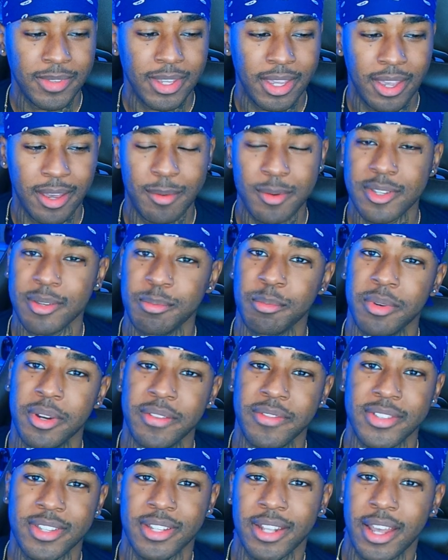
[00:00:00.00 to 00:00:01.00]
That was a
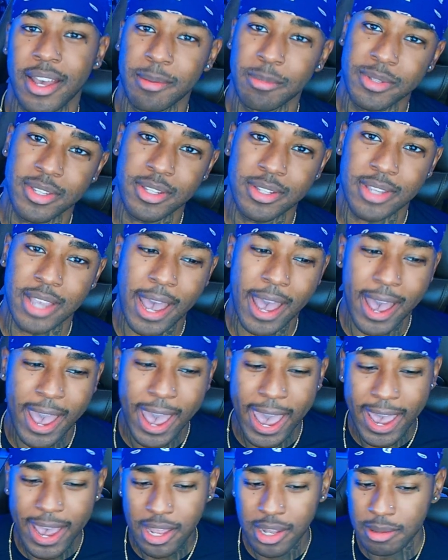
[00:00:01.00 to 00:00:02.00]
brief synopsis. I
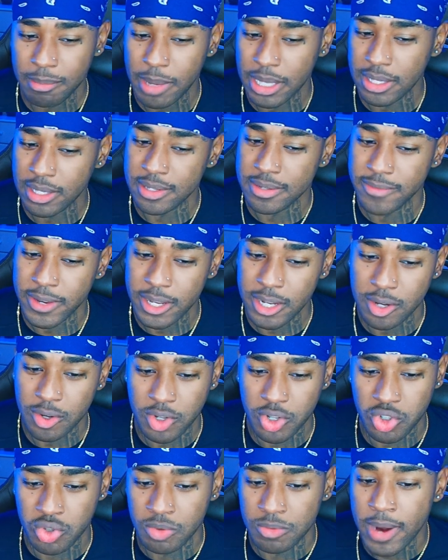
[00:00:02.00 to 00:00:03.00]
had to make this video
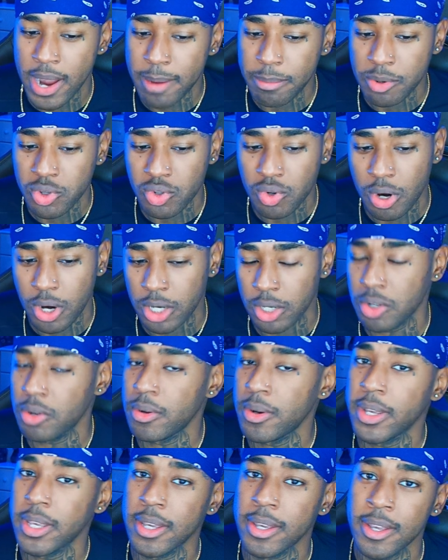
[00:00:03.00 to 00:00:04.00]
because you rappers are
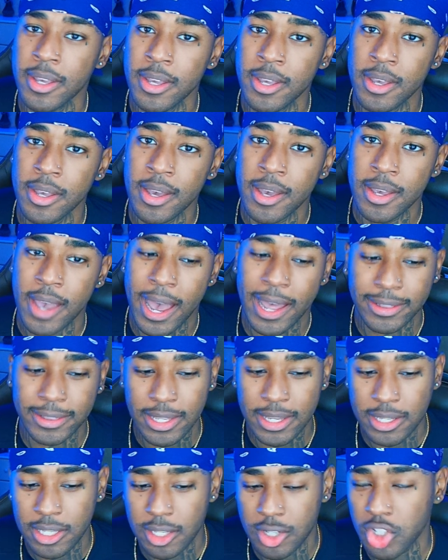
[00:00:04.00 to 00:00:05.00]
annoying. I
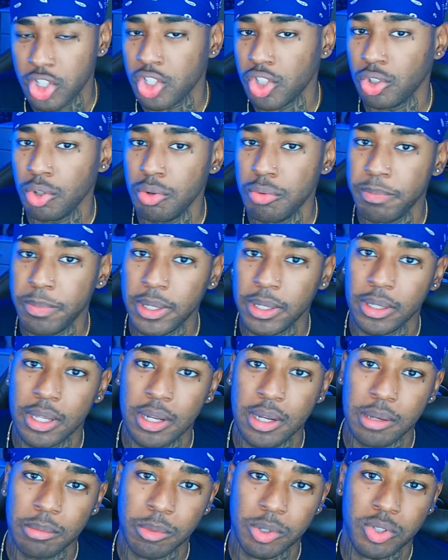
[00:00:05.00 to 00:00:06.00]
think you're stupid,
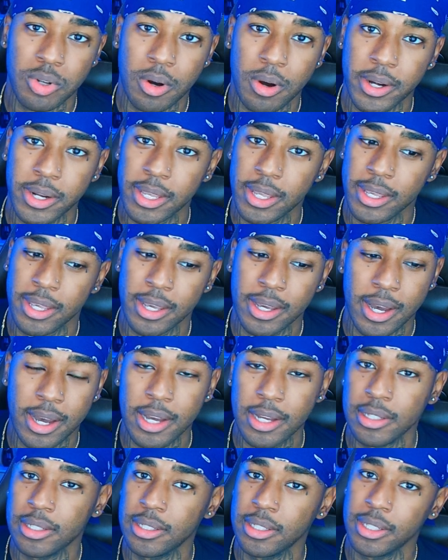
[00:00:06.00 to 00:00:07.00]
dumb, retarded, and
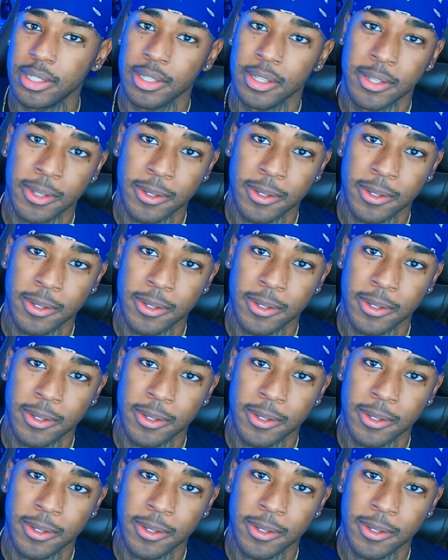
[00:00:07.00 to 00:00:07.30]
ugly.